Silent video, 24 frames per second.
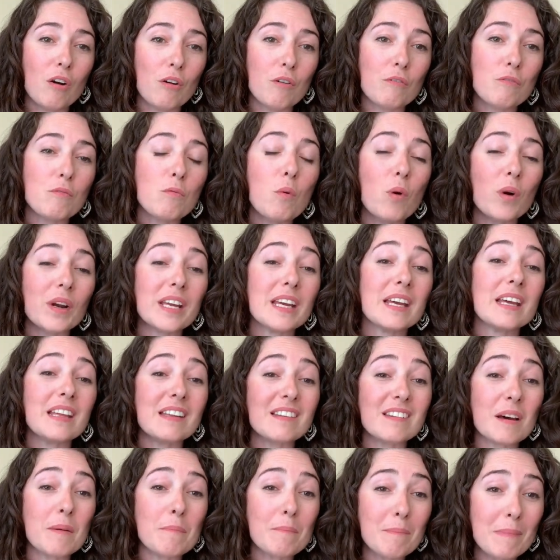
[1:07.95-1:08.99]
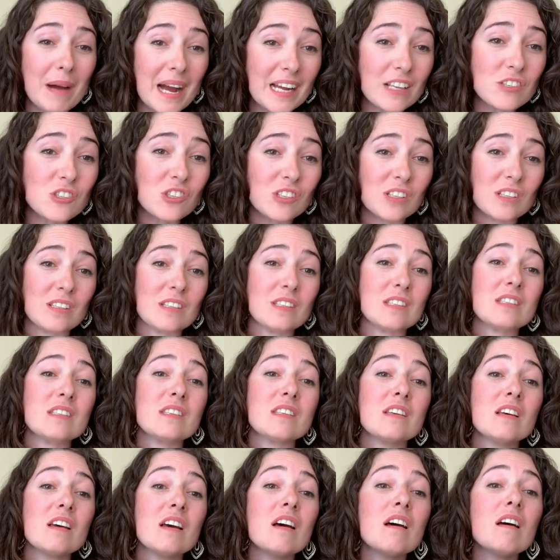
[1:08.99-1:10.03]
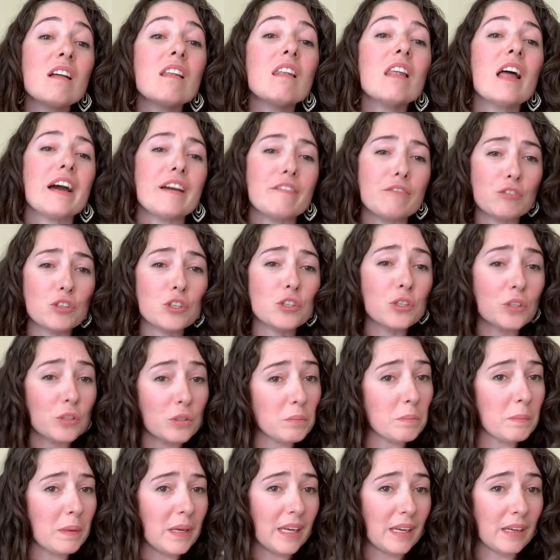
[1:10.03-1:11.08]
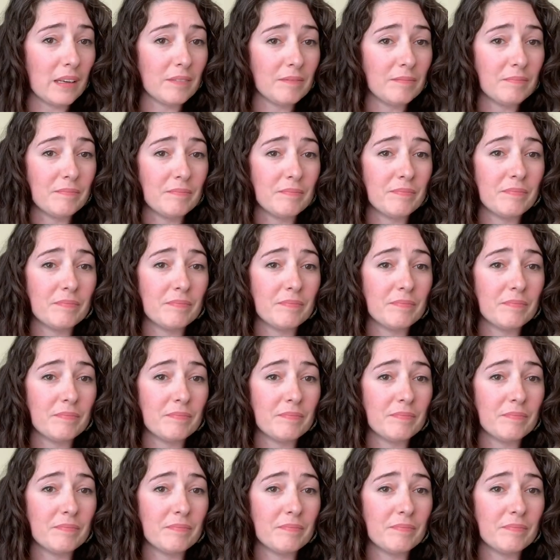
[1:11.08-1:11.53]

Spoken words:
of what it imagines life should be.